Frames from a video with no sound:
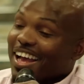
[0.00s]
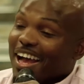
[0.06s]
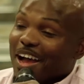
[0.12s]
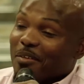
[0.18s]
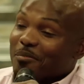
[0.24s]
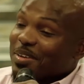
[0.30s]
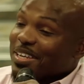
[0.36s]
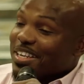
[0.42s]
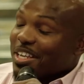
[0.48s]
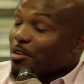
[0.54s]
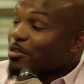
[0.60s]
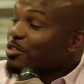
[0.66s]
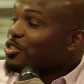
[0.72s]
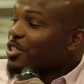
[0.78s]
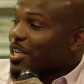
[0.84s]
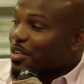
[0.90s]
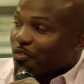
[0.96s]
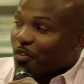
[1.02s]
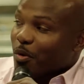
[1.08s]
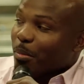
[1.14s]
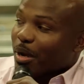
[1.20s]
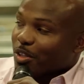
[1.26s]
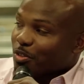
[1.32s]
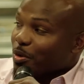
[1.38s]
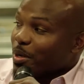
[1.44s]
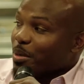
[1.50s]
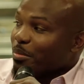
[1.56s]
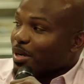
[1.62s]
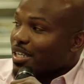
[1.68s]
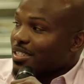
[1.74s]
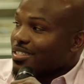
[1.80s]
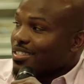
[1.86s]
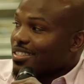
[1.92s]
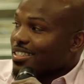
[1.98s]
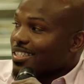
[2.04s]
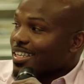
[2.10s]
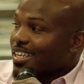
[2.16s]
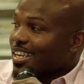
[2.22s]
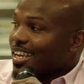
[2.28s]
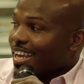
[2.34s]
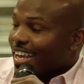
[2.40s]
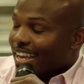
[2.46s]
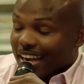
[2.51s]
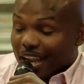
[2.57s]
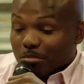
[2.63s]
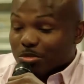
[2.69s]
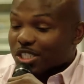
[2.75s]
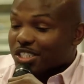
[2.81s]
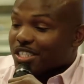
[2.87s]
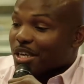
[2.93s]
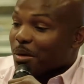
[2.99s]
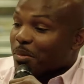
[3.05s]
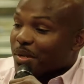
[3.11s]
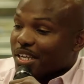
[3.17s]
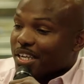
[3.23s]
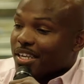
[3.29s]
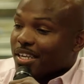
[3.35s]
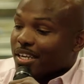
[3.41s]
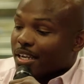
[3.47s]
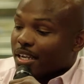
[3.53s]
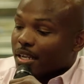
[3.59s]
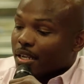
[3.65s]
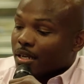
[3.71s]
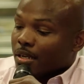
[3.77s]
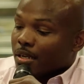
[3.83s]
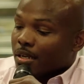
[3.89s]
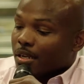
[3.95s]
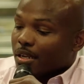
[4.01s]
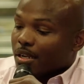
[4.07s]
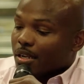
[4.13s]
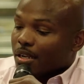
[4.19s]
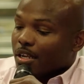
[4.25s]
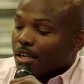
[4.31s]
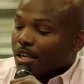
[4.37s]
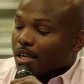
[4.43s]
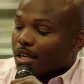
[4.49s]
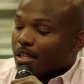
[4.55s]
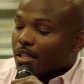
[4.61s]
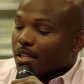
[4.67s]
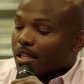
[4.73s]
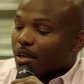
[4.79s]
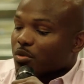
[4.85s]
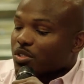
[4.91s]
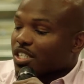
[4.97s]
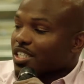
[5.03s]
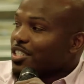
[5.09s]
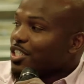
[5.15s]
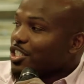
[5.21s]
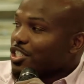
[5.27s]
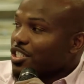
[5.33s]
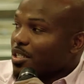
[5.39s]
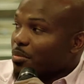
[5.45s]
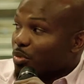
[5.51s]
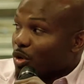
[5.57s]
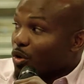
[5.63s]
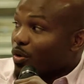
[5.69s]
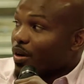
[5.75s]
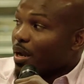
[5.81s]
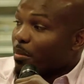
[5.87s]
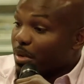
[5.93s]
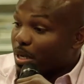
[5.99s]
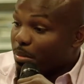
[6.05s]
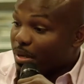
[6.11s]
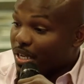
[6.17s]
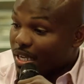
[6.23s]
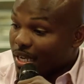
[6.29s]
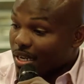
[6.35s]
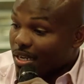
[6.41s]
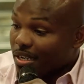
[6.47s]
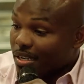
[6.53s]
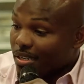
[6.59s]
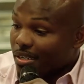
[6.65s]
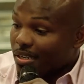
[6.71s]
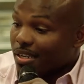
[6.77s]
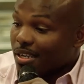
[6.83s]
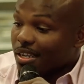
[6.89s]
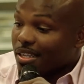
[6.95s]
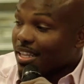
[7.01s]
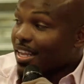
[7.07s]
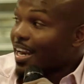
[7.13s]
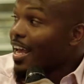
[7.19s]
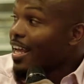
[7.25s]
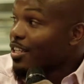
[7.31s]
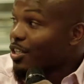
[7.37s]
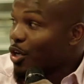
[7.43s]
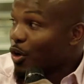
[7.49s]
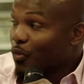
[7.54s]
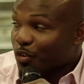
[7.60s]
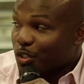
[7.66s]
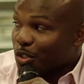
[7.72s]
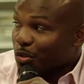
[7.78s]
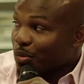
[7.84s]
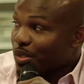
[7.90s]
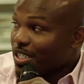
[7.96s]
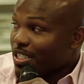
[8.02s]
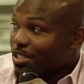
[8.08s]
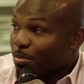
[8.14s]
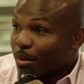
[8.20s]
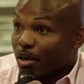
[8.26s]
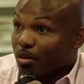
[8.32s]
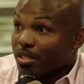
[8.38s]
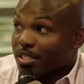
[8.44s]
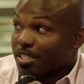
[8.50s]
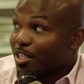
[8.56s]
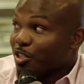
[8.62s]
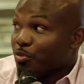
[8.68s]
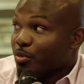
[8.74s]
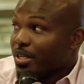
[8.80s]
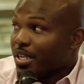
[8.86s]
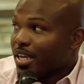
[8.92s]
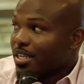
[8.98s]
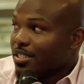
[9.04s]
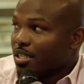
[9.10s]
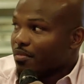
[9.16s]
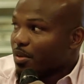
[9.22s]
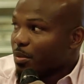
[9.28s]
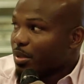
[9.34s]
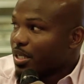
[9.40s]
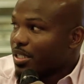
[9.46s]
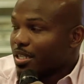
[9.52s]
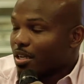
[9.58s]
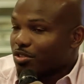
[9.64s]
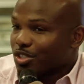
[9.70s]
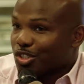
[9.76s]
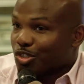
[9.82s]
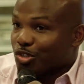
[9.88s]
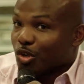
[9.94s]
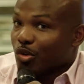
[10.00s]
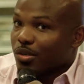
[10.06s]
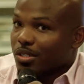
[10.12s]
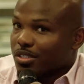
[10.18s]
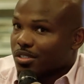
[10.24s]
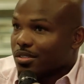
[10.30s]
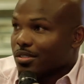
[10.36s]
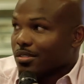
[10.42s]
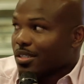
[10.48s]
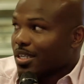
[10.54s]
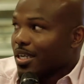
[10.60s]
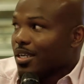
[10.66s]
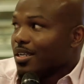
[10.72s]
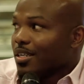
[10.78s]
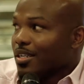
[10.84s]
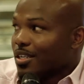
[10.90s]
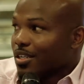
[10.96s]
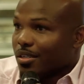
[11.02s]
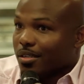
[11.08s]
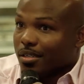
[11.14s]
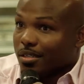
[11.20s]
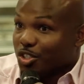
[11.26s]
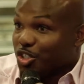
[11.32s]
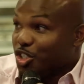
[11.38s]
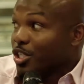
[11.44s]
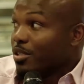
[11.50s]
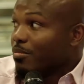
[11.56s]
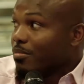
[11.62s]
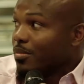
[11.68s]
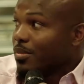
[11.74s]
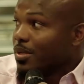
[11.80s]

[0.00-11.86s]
I mean, he was training for about three months, and I'm just coming in, and there was a conditioning program in the beginning that I had to go for two weeks, but I only did three days of it because I was the strongest kid in the gym.